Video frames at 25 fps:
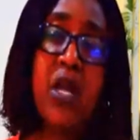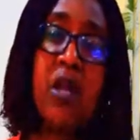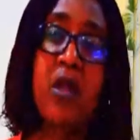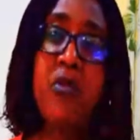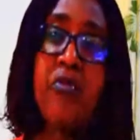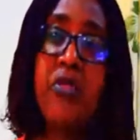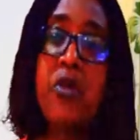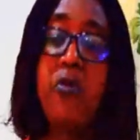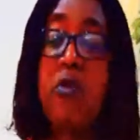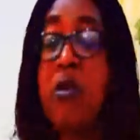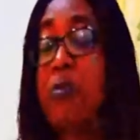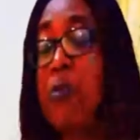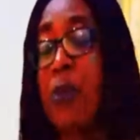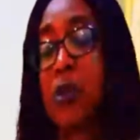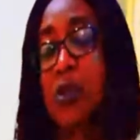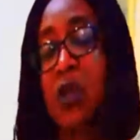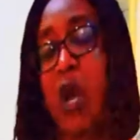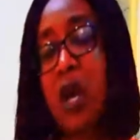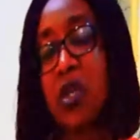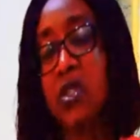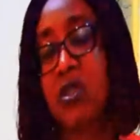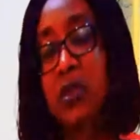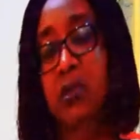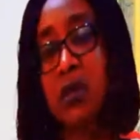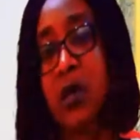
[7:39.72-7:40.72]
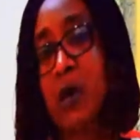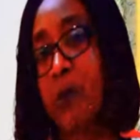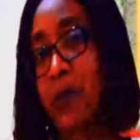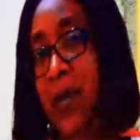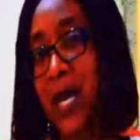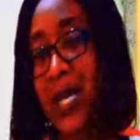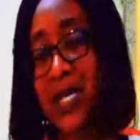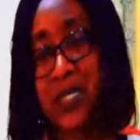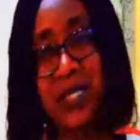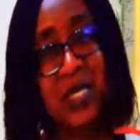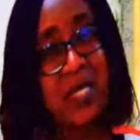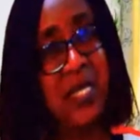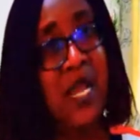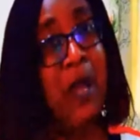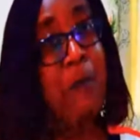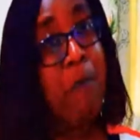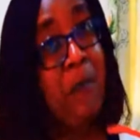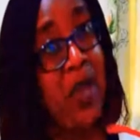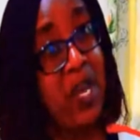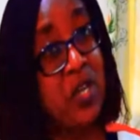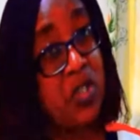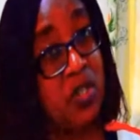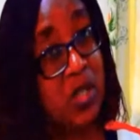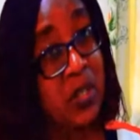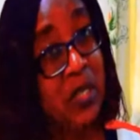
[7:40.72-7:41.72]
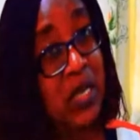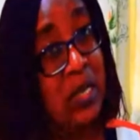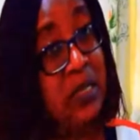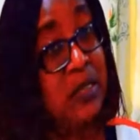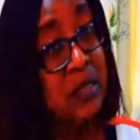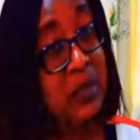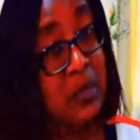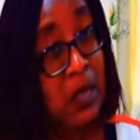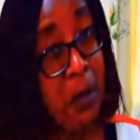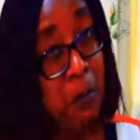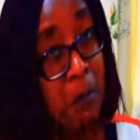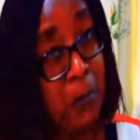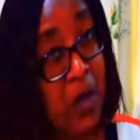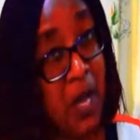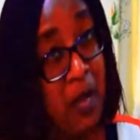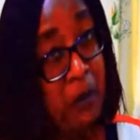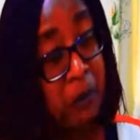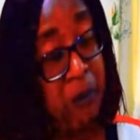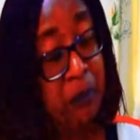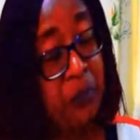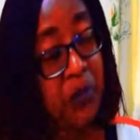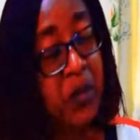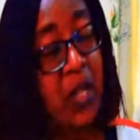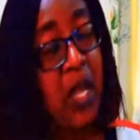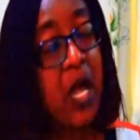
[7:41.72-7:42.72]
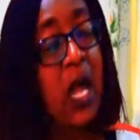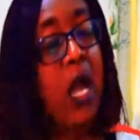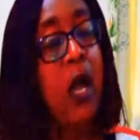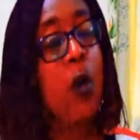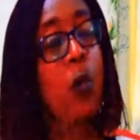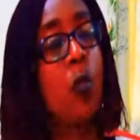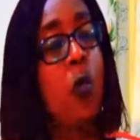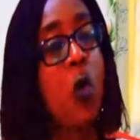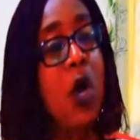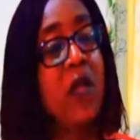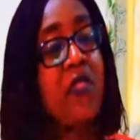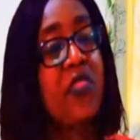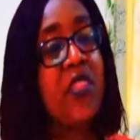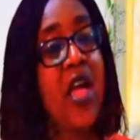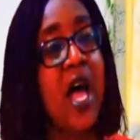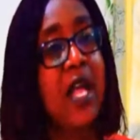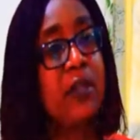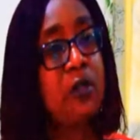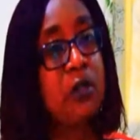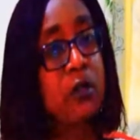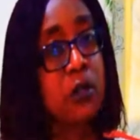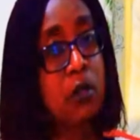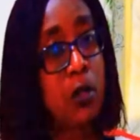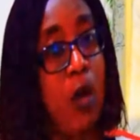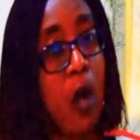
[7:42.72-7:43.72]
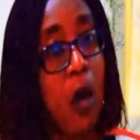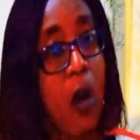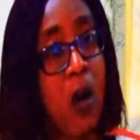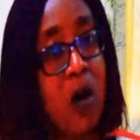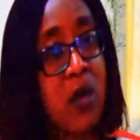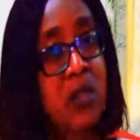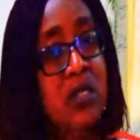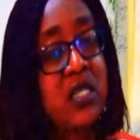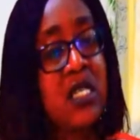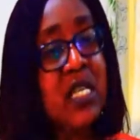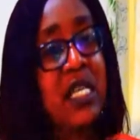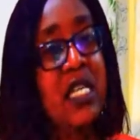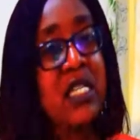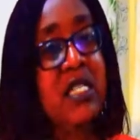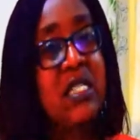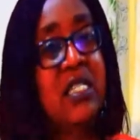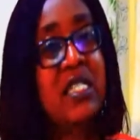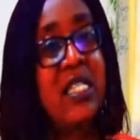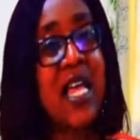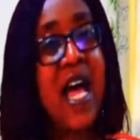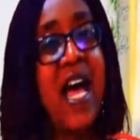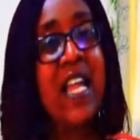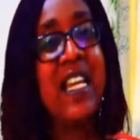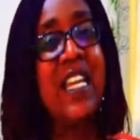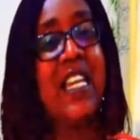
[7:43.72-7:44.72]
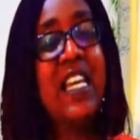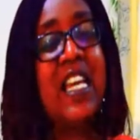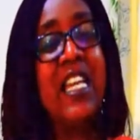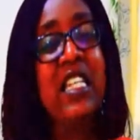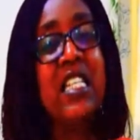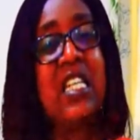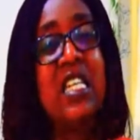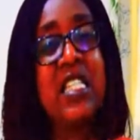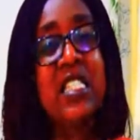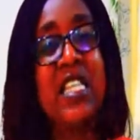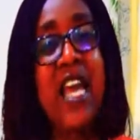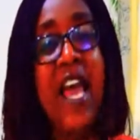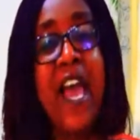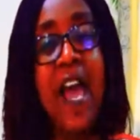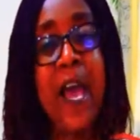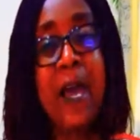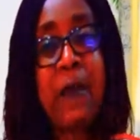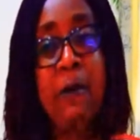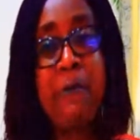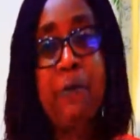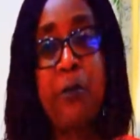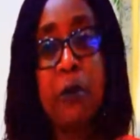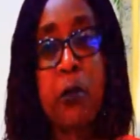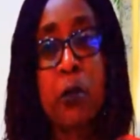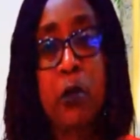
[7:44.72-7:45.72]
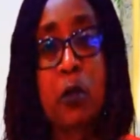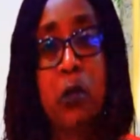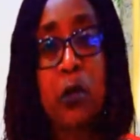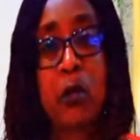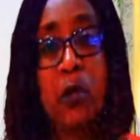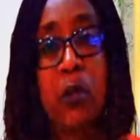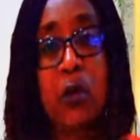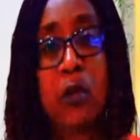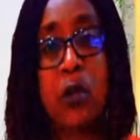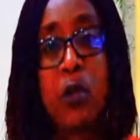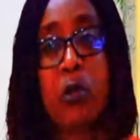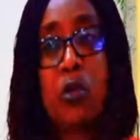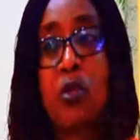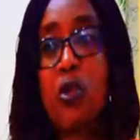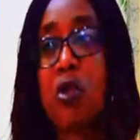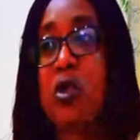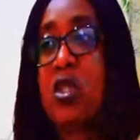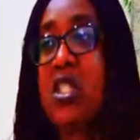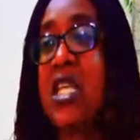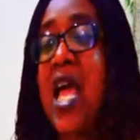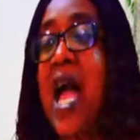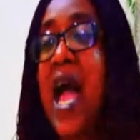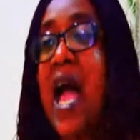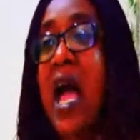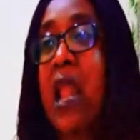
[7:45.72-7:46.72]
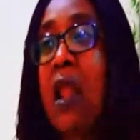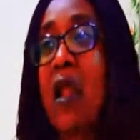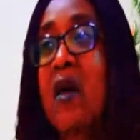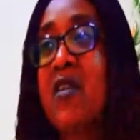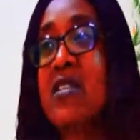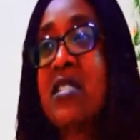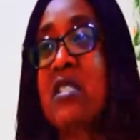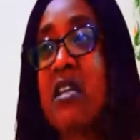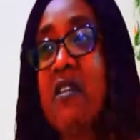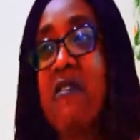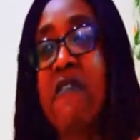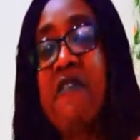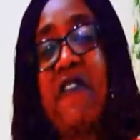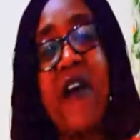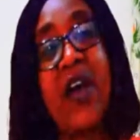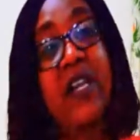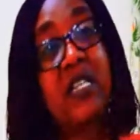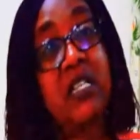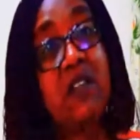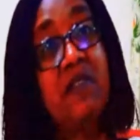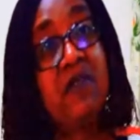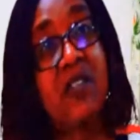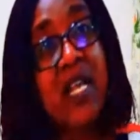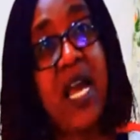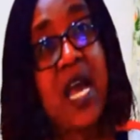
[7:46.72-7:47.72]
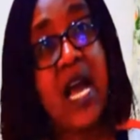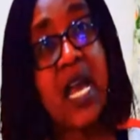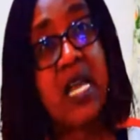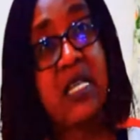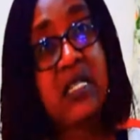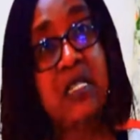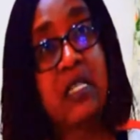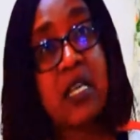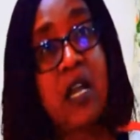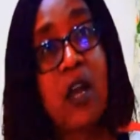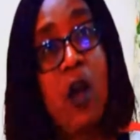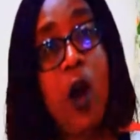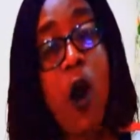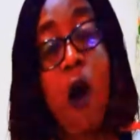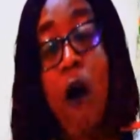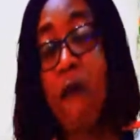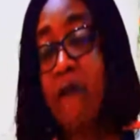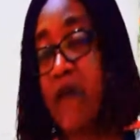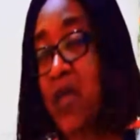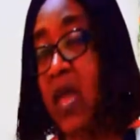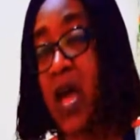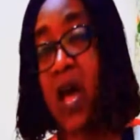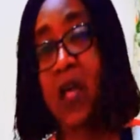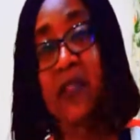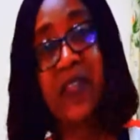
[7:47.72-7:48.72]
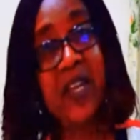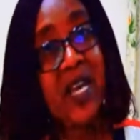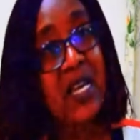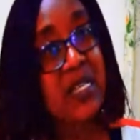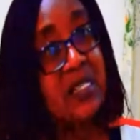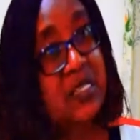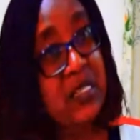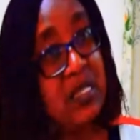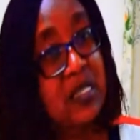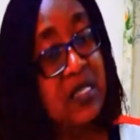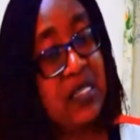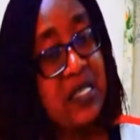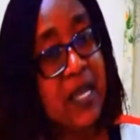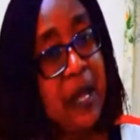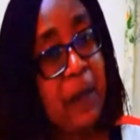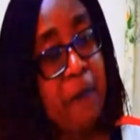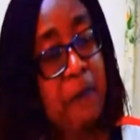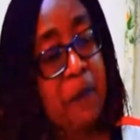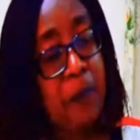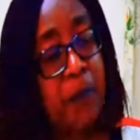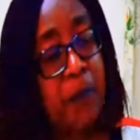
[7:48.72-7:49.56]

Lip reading: The reproduction number is a dimensionless number, and what that does is that it is able to tell us the effectiveness of the healthcare system,